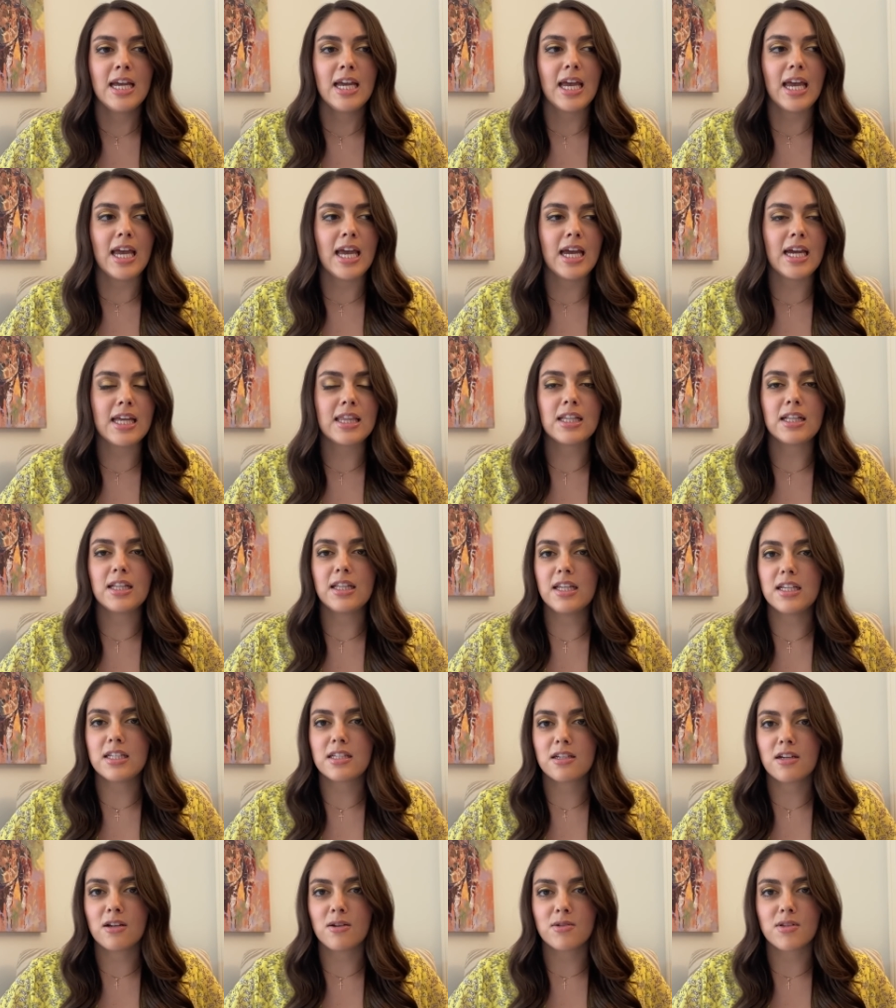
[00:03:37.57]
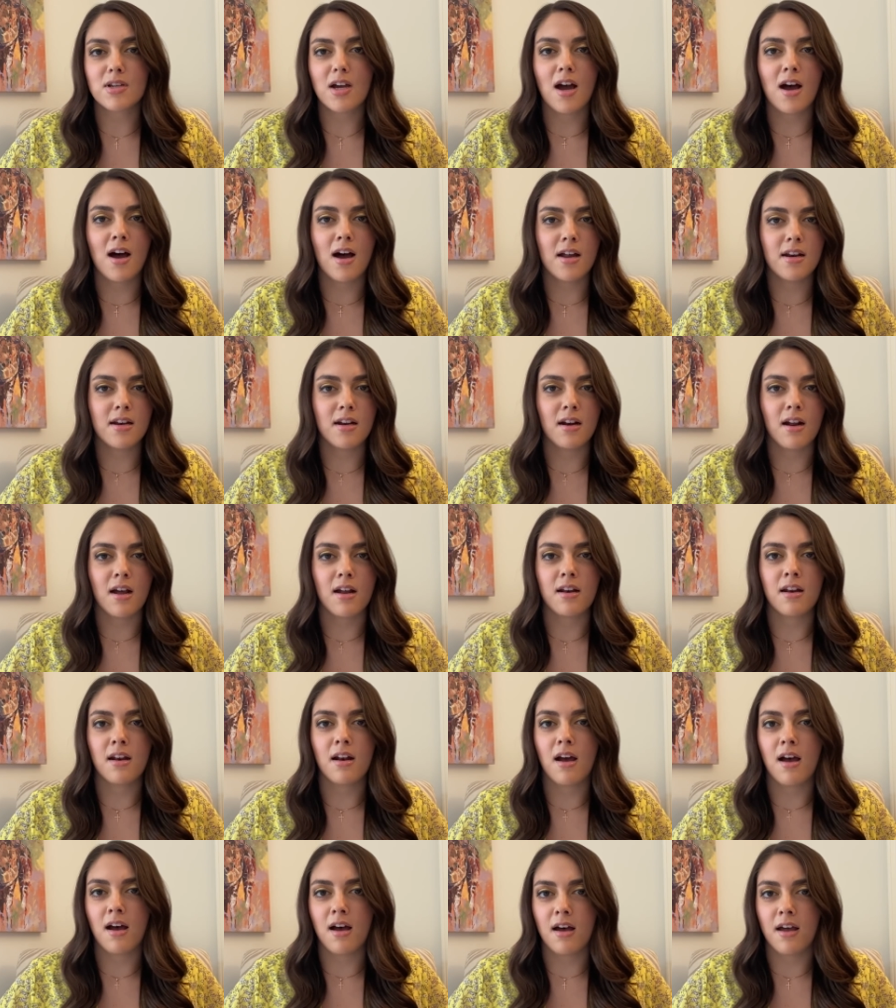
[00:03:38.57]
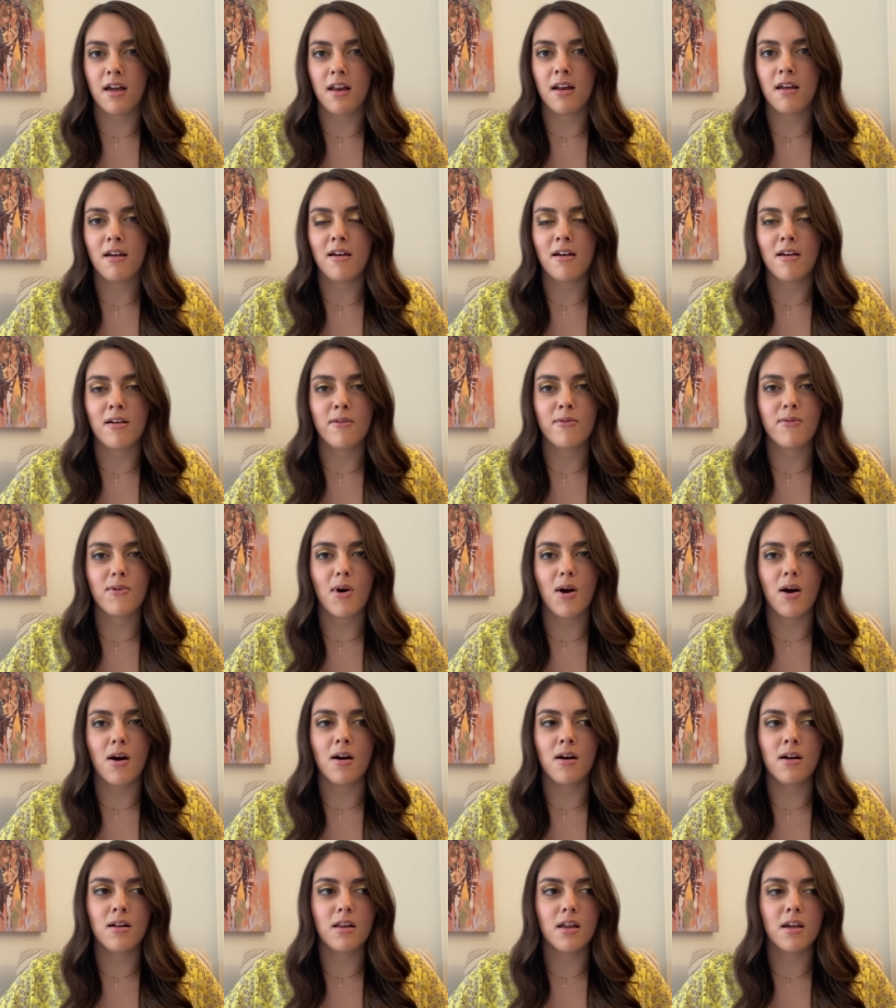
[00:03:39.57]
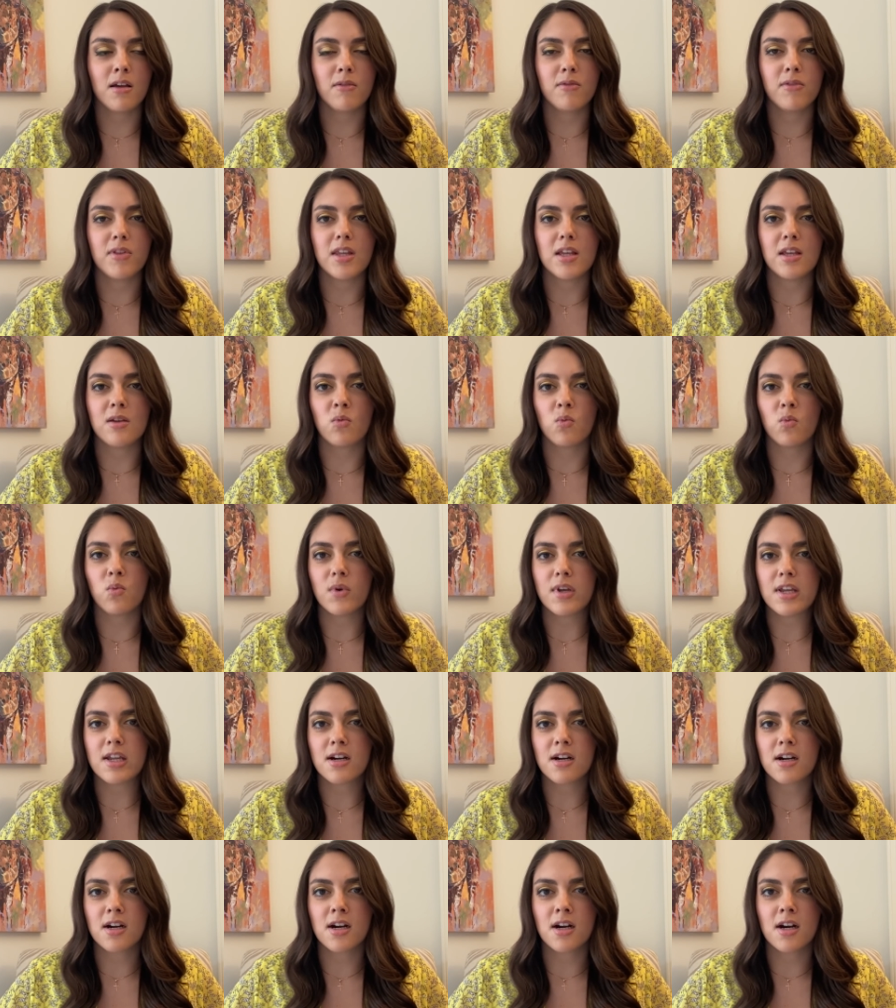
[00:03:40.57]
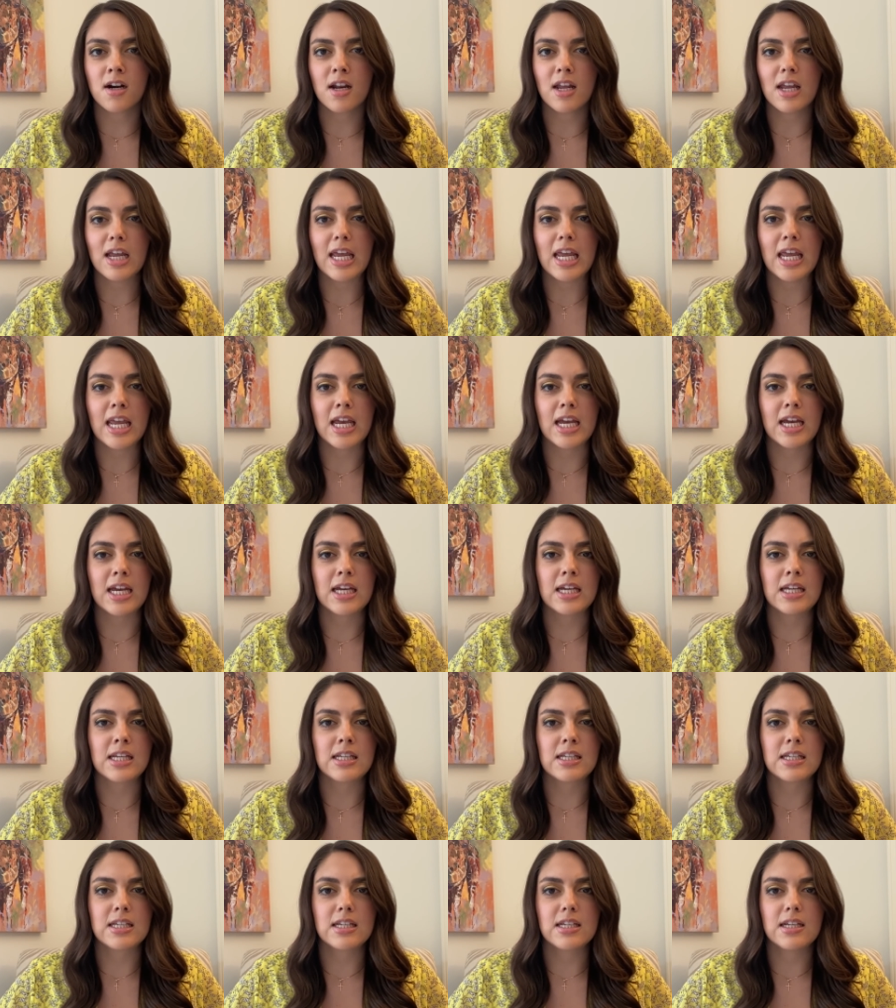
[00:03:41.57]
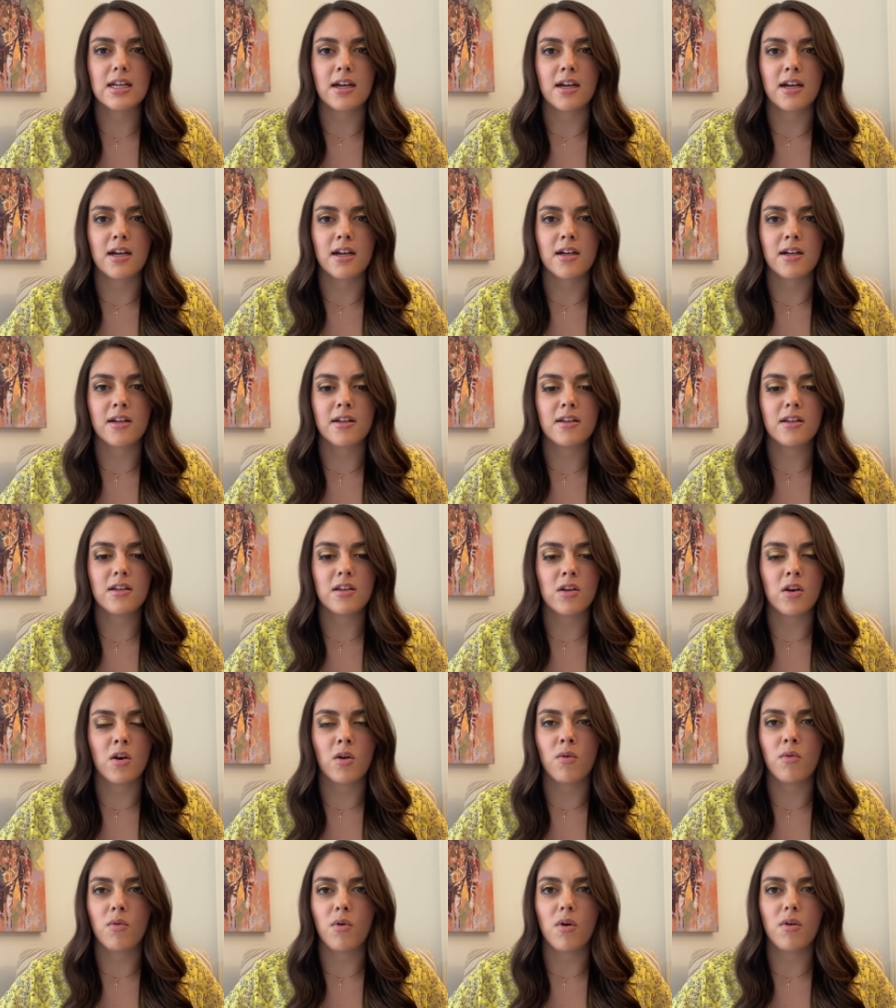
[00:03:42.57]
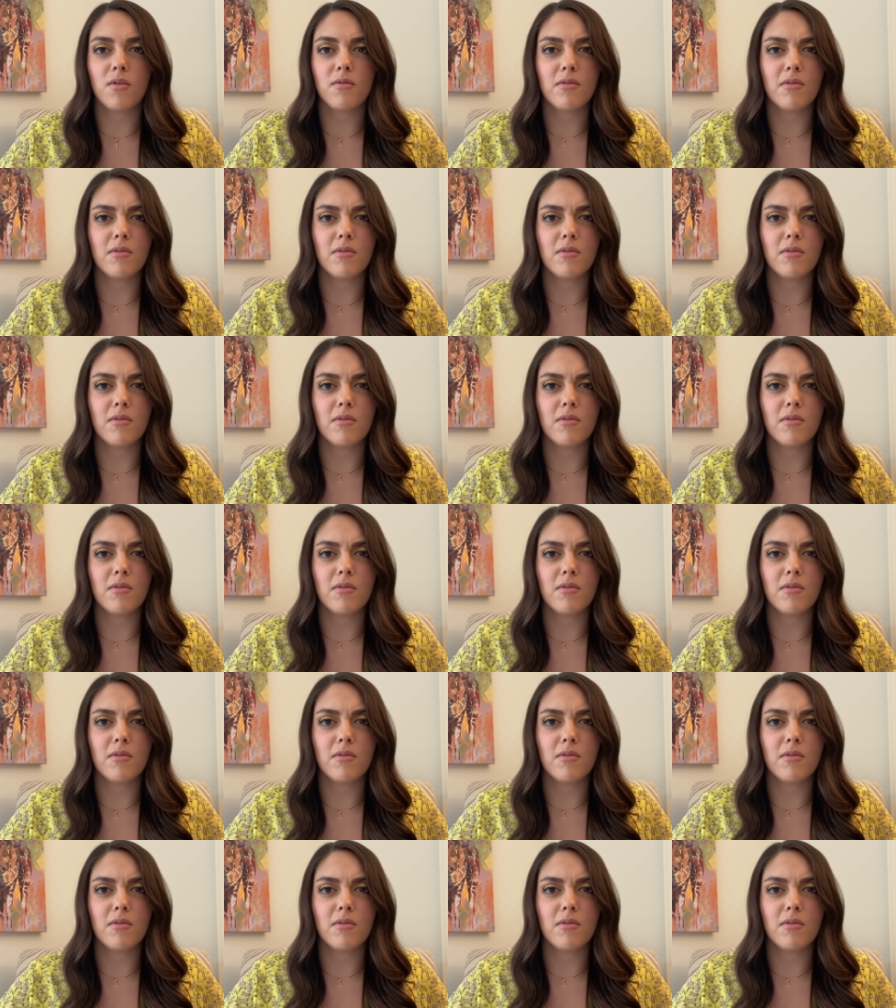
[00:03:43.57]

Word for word: And the list goes on and on and on of all of the weird and, uh, you know,